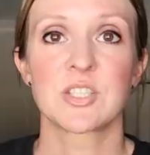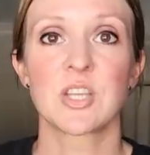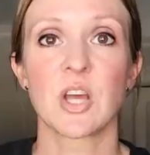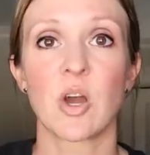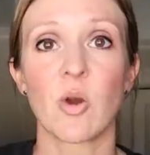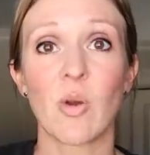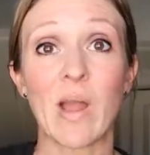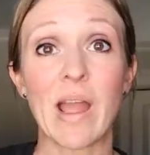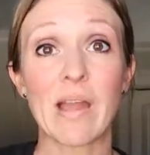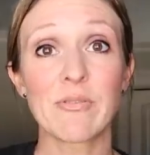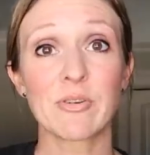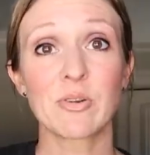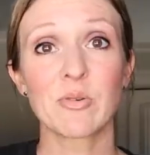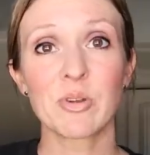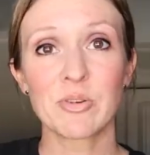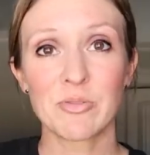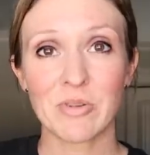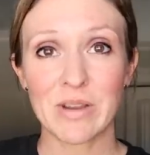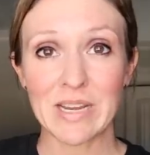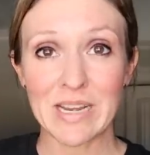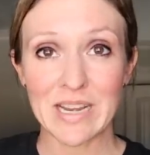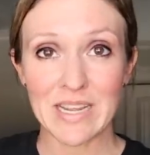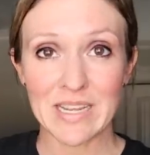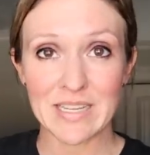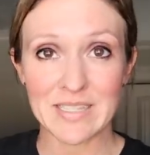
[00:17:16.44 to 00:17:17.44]
so everyone
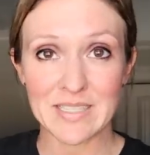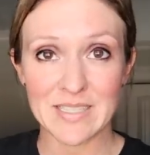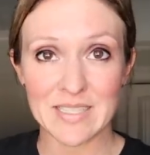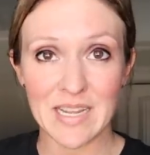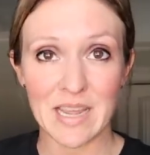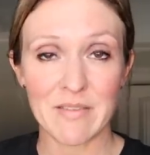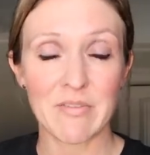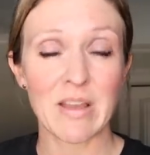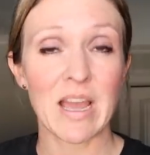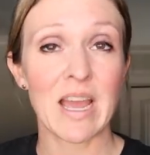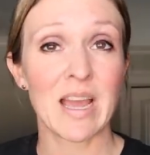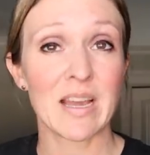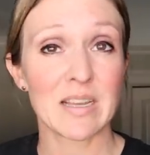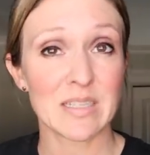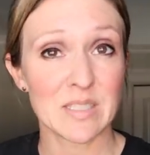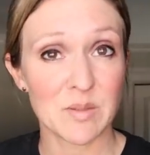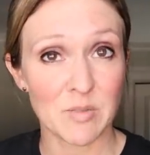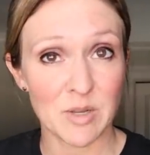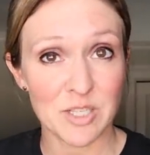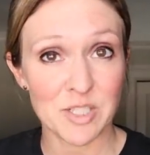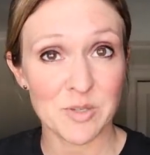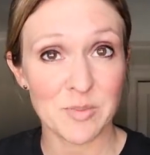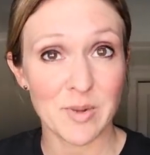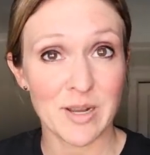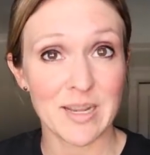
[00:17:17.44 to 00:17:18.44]
reading can save as
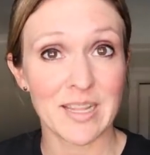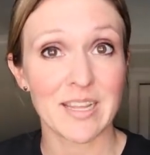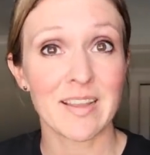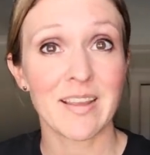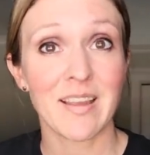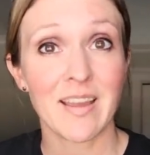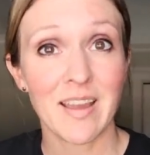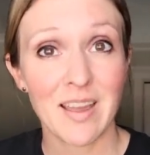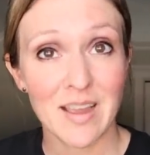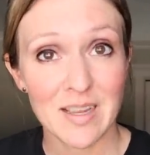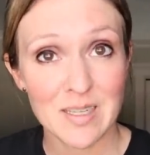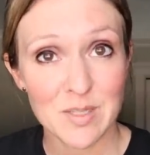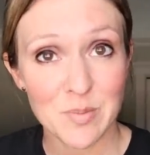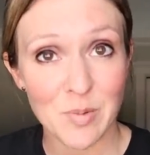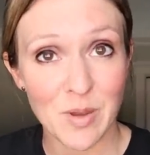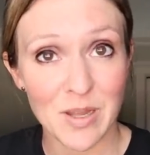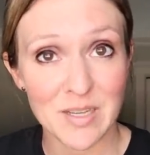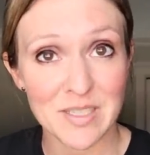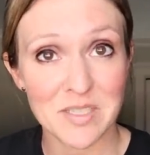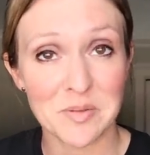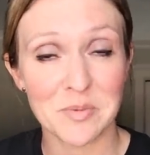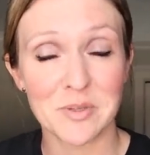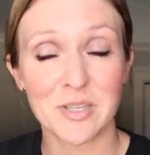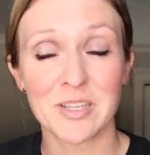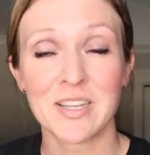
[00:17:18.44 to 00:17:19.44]
much money as
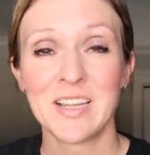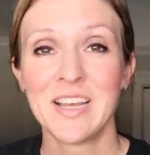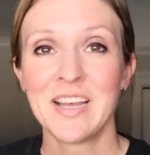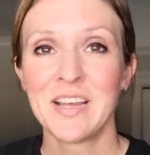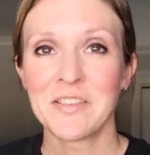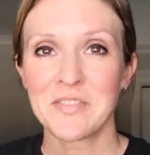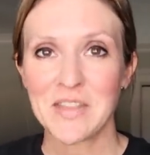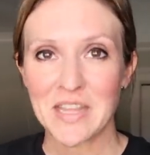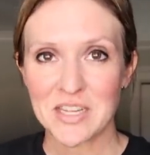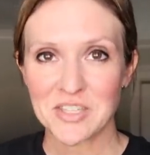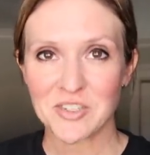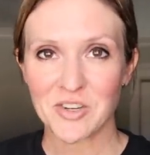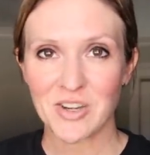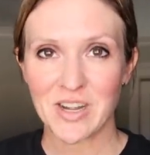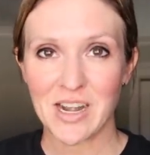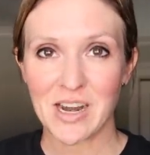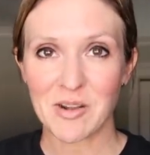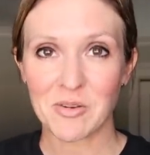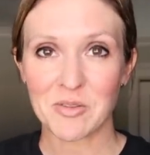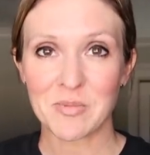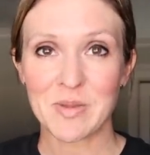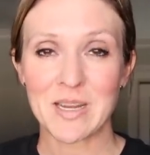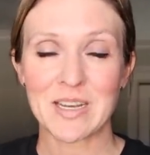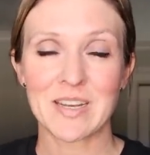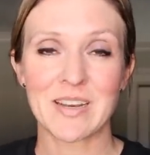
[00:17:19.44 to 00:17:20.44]
possible. Thanks for hanging out
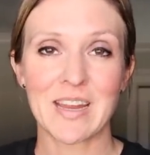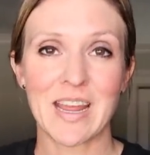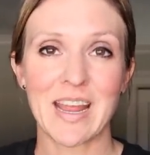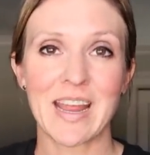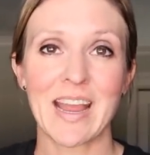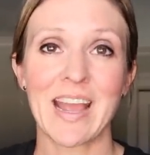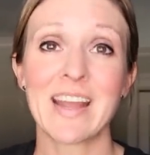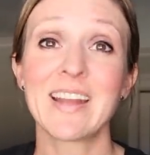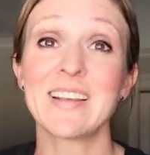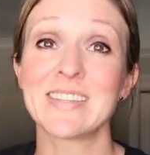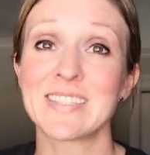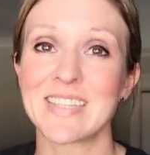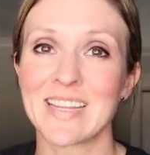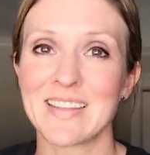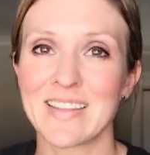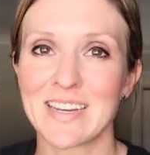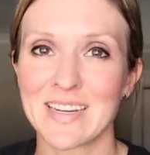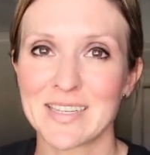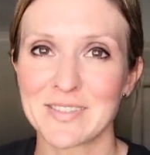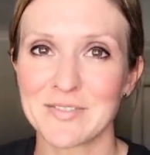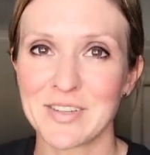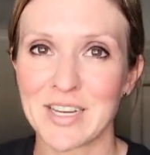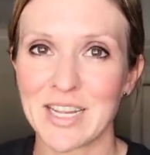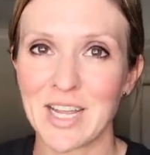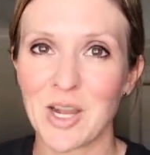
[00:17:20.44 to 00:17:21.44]
with me today, and I'll see you in the
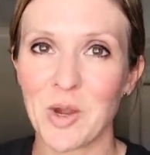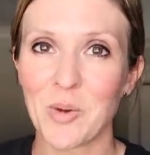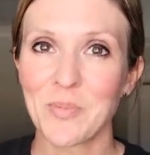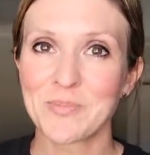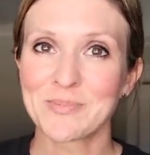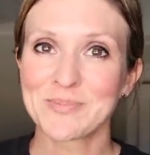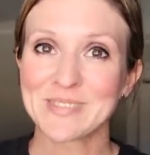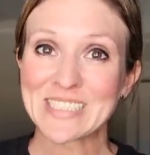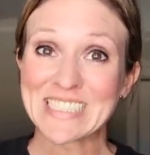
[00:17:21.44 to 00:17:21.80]
next video.